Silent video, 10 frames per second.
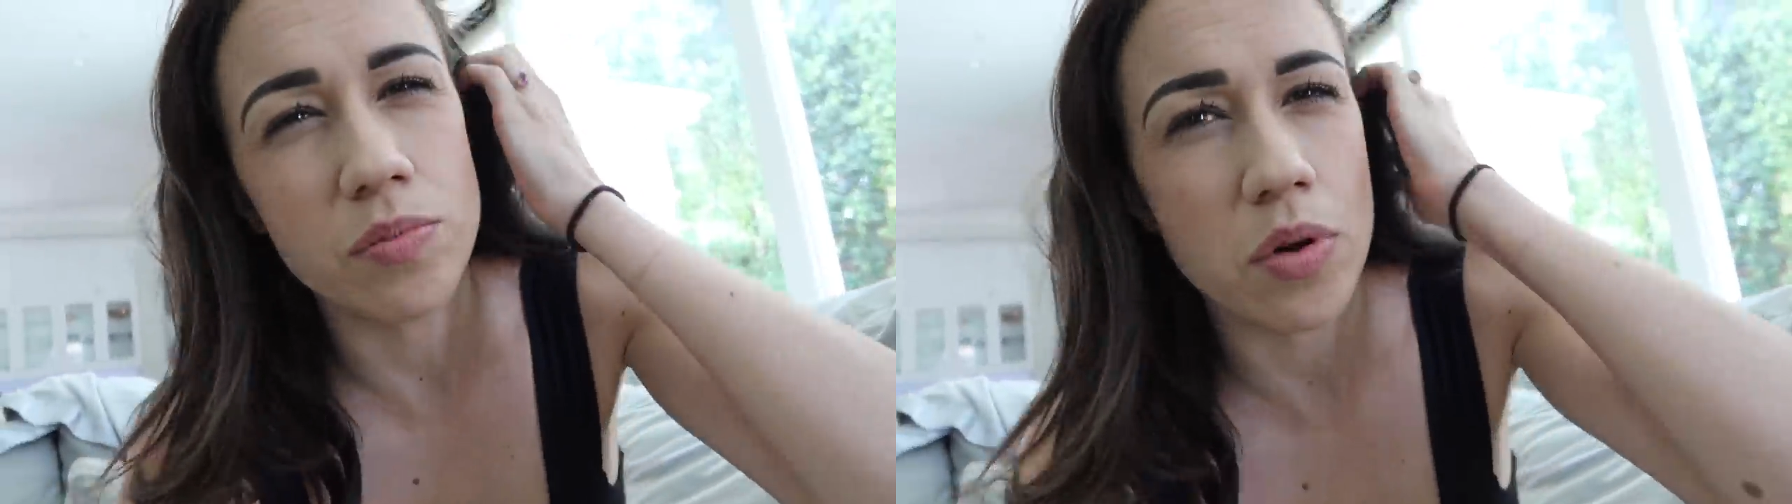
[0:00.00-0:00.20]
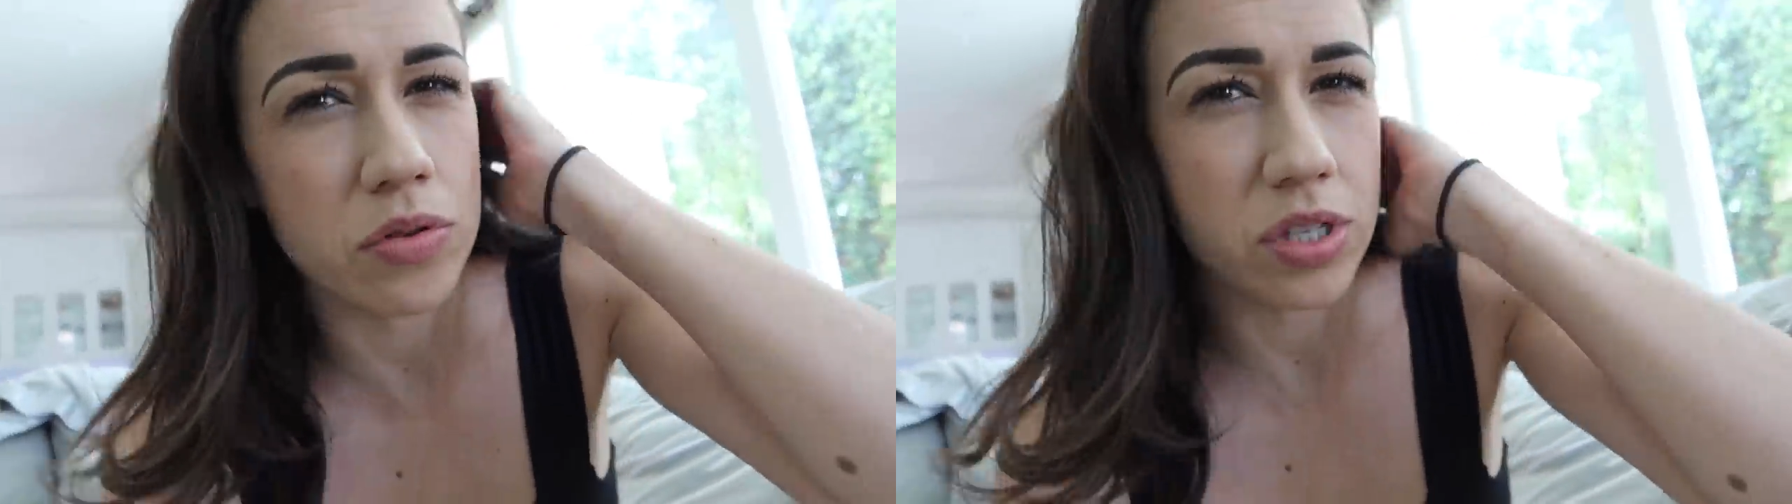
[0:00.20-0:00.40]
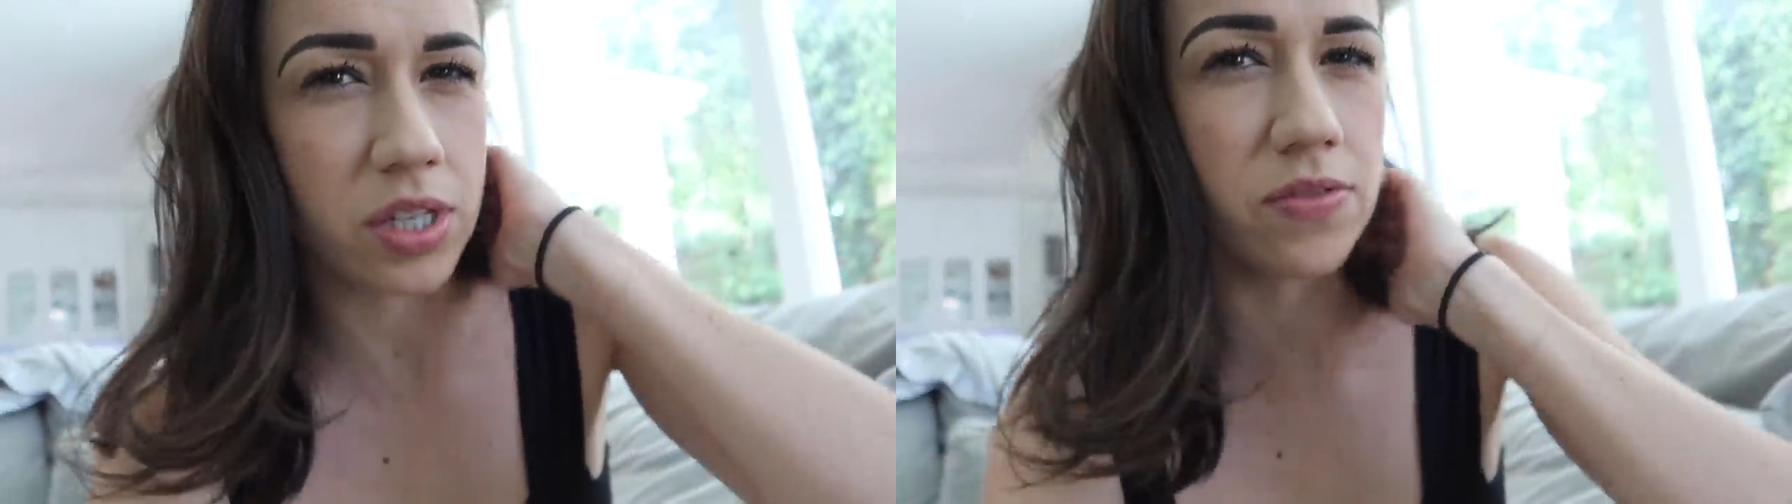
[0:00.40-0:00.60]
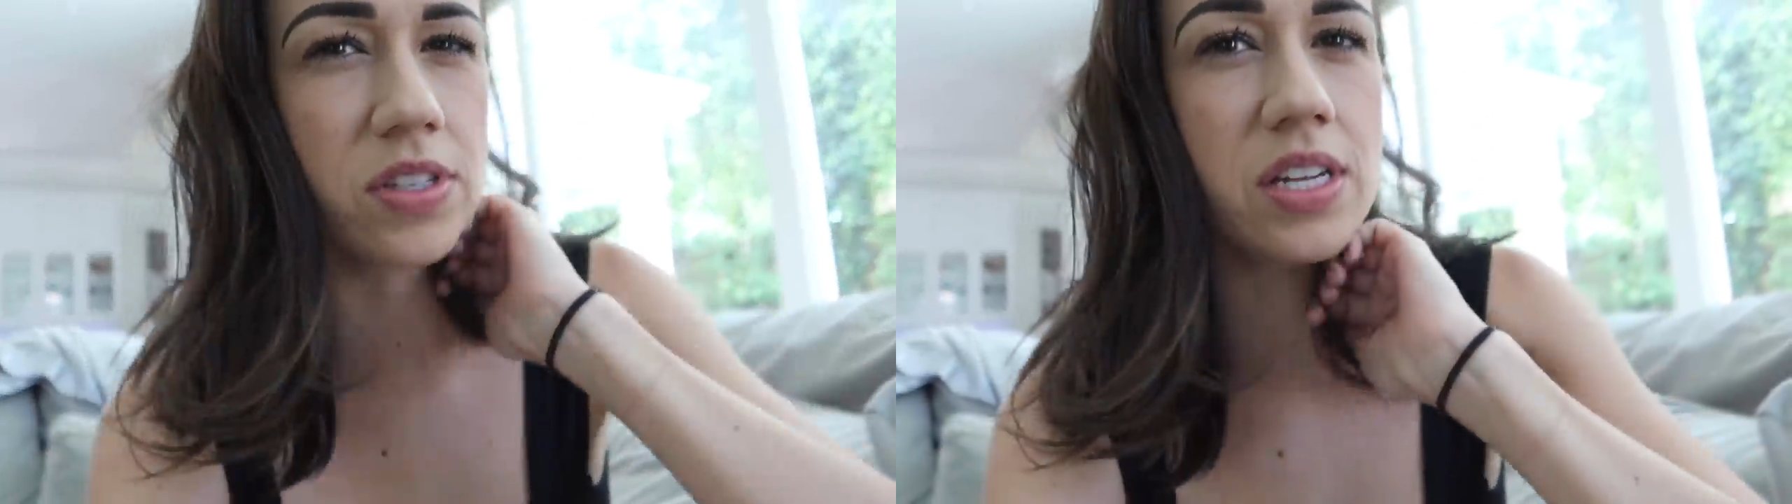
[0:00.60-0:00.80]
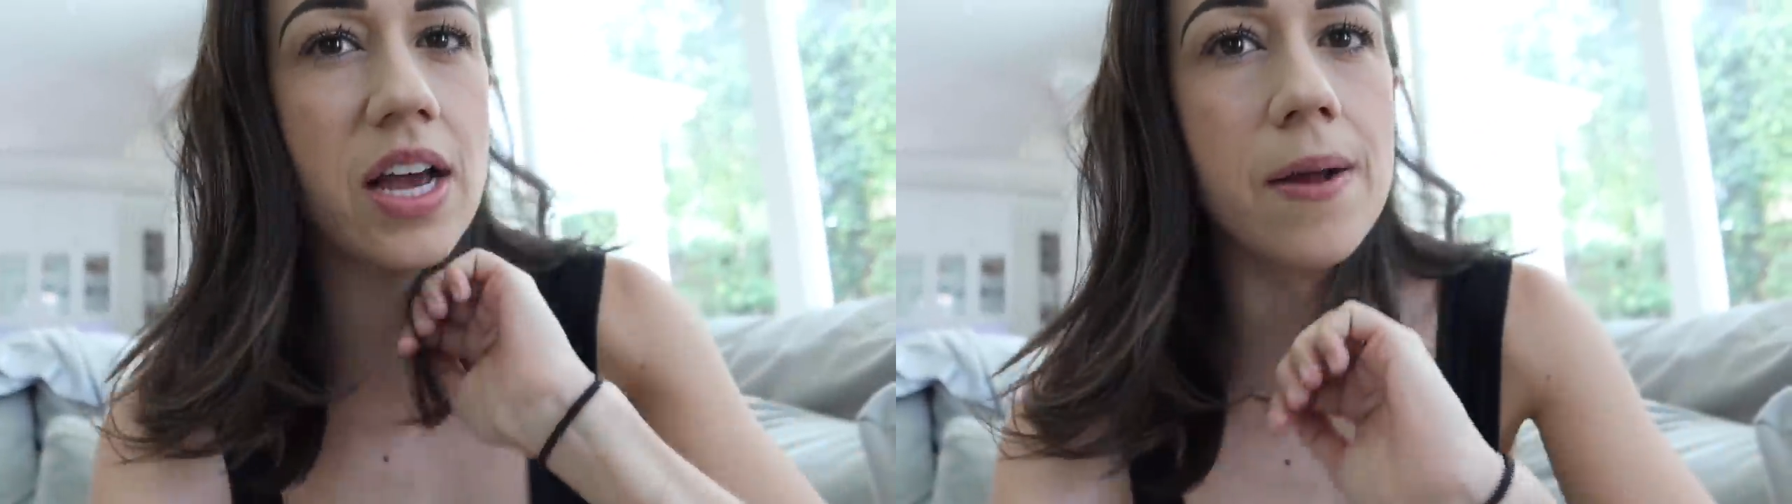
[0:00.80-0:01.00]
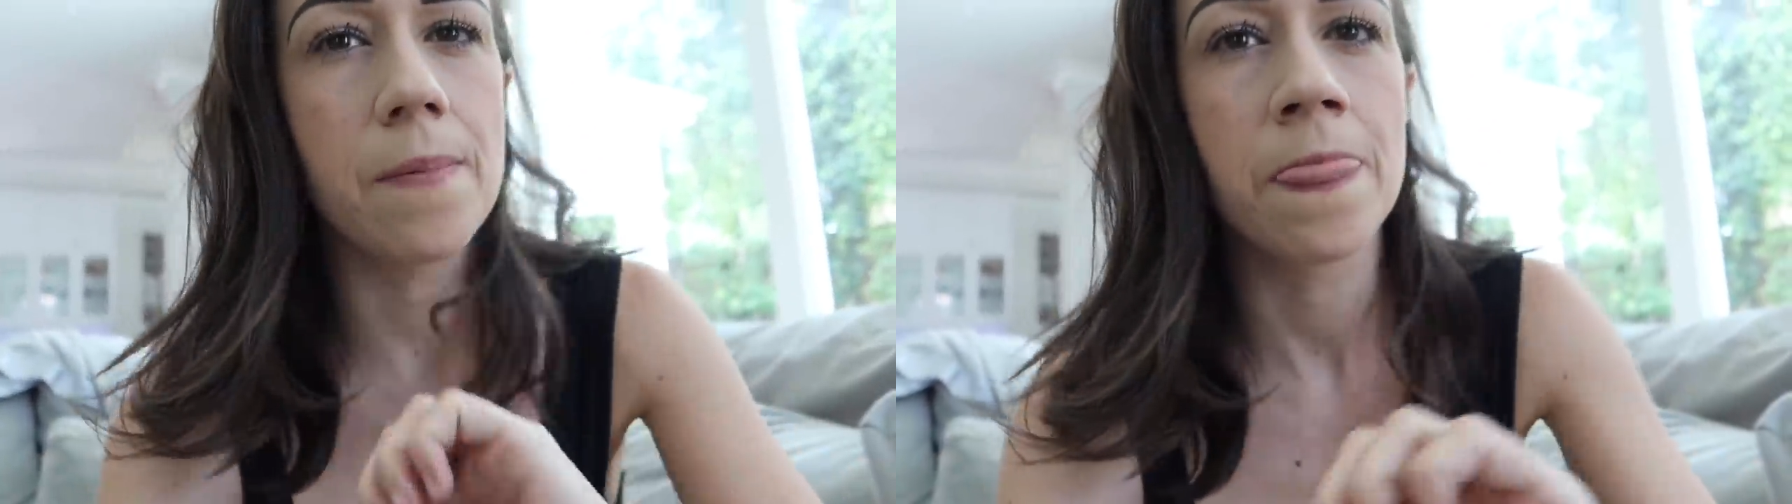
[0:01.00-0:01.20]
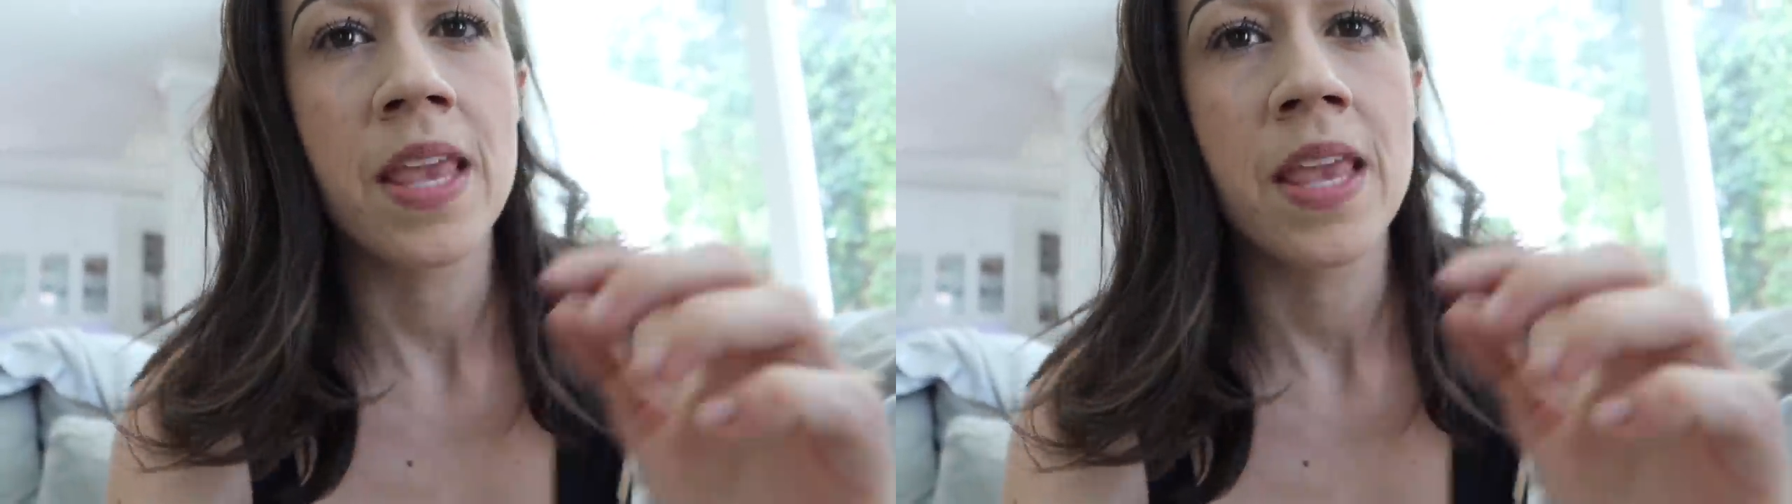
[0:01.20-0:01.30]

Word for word: most of the time.